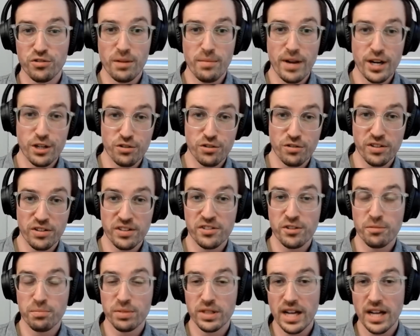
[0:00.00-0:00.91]
make sure that
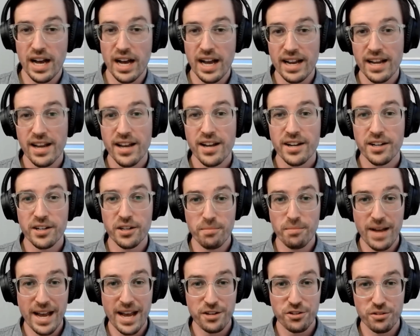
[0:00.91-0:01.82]
supply
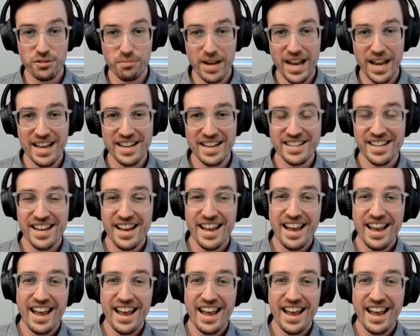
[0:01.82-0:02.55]
could match demand.